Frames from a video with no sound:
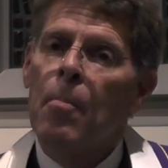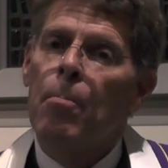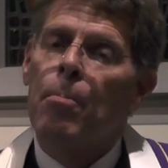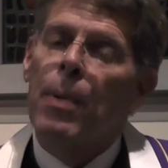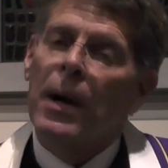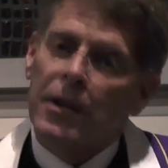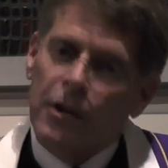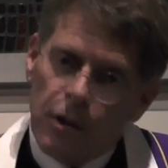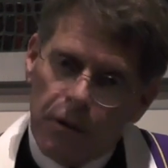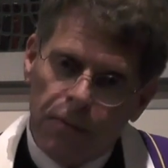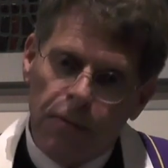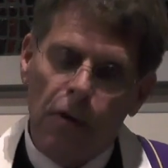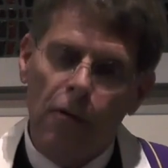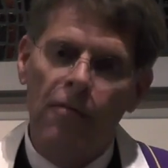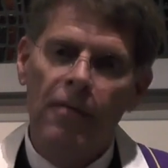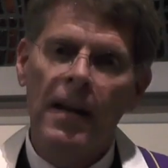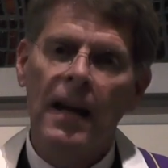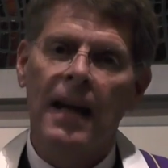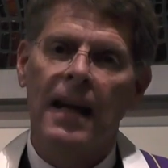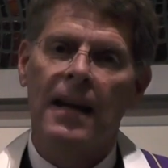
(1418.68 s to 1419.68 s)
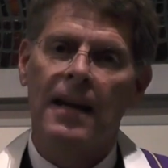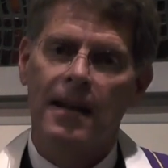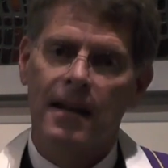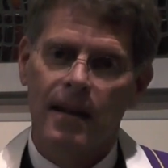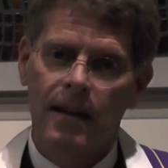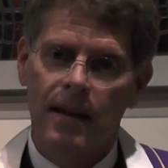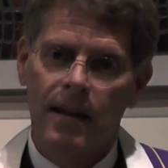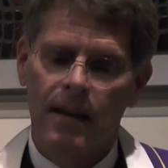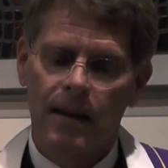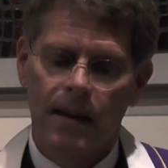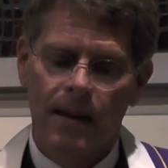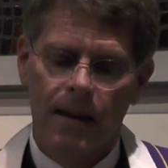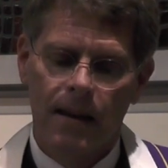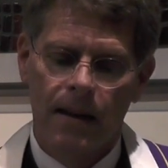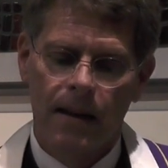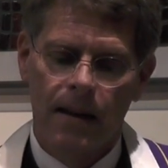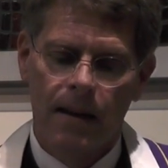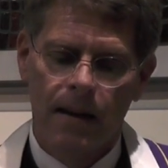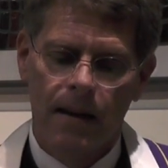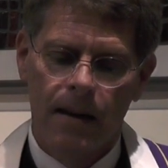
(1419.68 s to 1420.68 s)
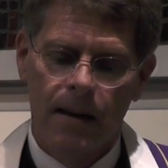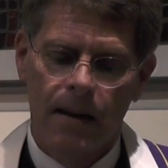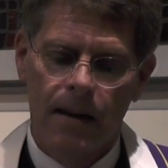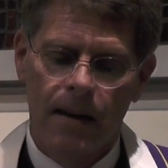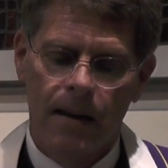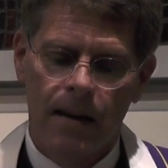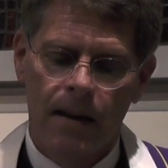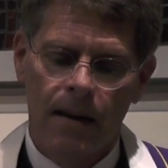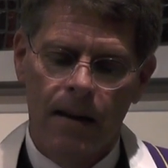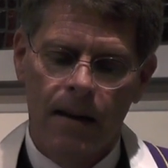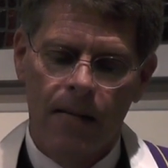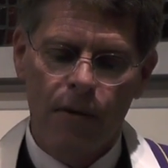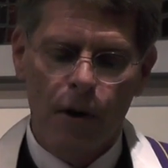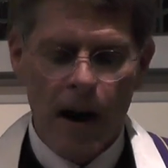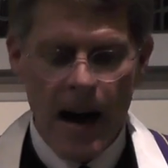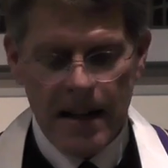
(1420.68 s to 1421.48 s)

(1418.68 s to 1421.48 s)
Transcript: but to fulfill it. For